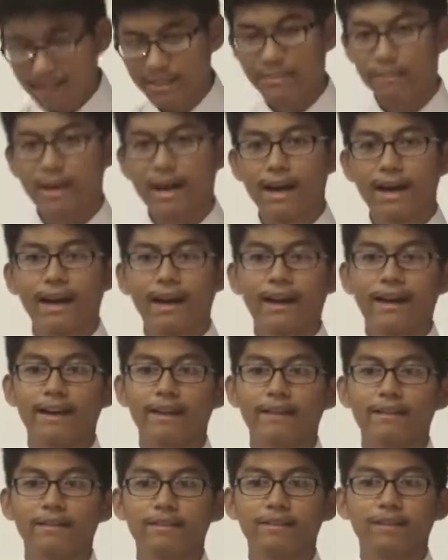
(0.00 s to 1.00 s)
is my
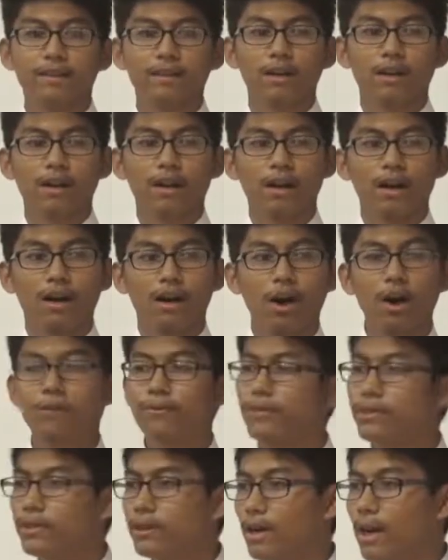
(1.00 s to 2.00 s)

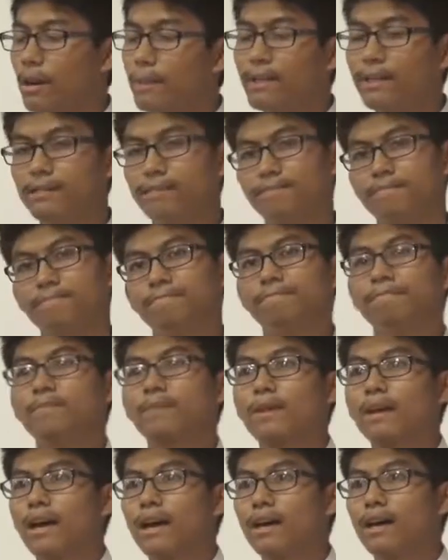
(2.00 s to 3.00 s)
offer.
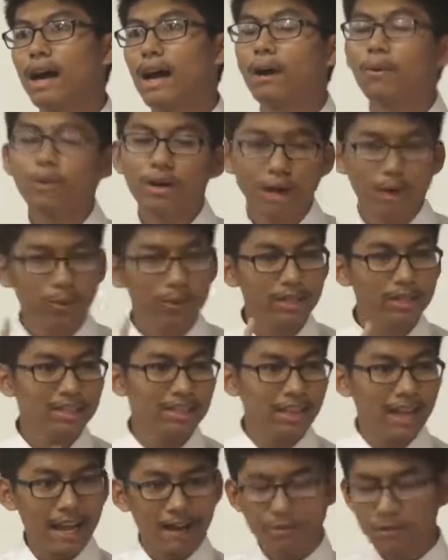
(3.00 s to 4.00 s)
I
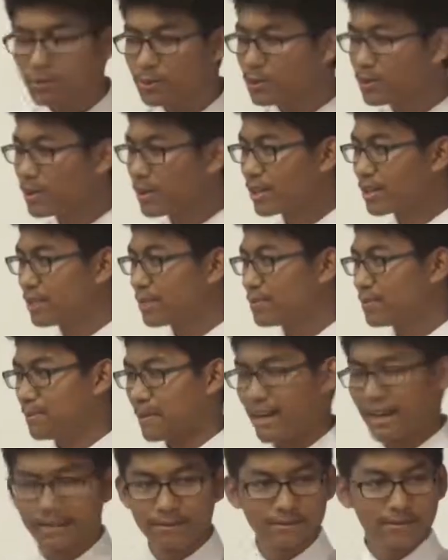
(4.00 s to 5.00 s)
want every one of
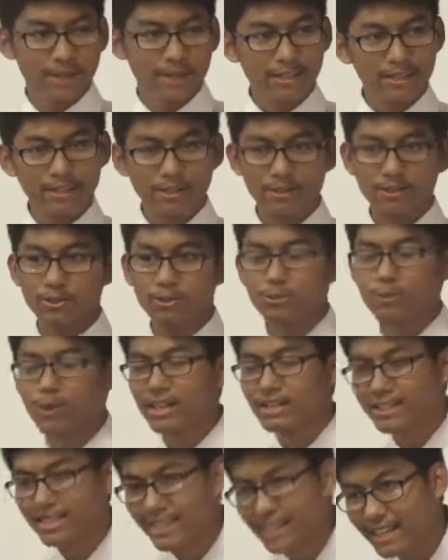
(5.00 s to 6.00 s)
my friends to do
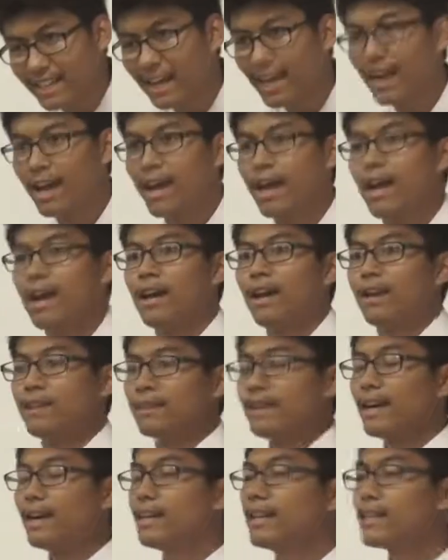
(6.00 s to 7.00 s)
one thing.
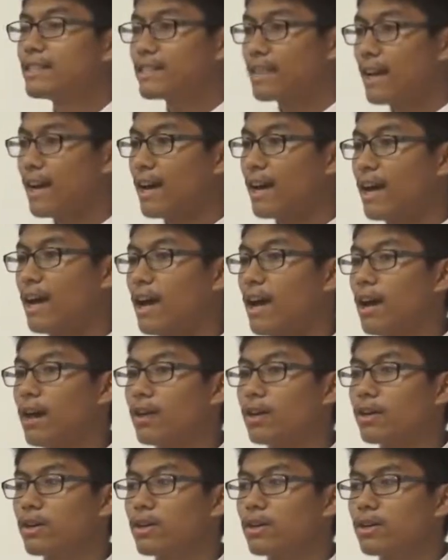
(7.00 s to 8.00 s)
That is that
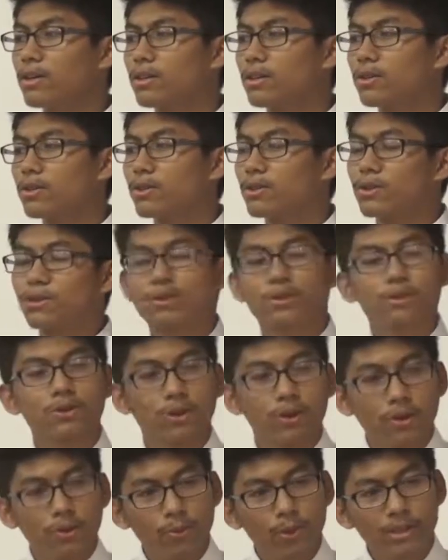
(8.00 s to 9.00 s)

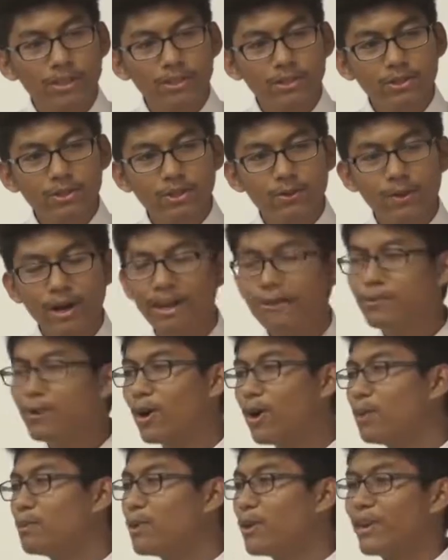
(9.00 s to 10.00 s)
when you arrive
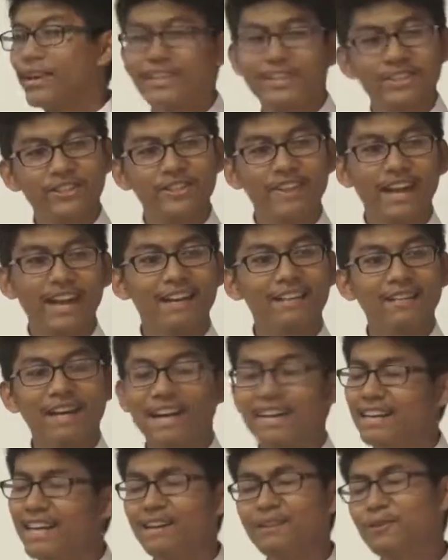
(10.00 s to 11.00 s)
home or here,
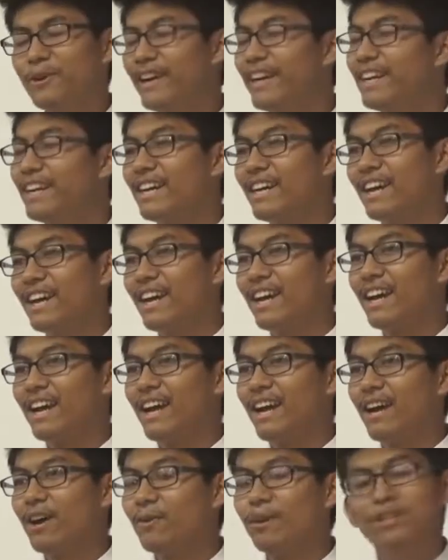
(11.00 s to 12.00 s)
anyway,
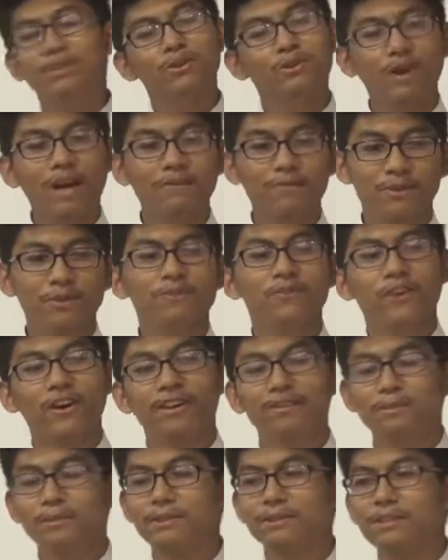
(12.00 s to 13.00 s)
when you arrive home,
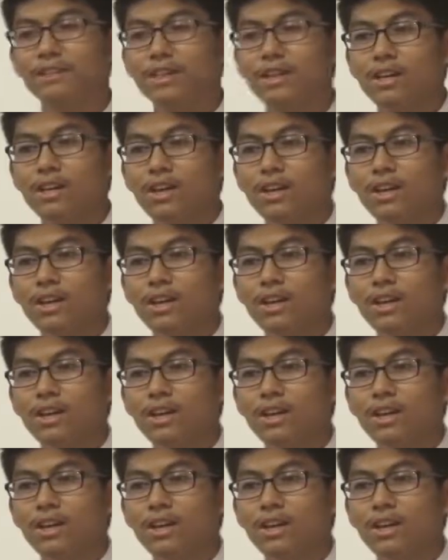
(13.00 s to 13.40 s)
for example,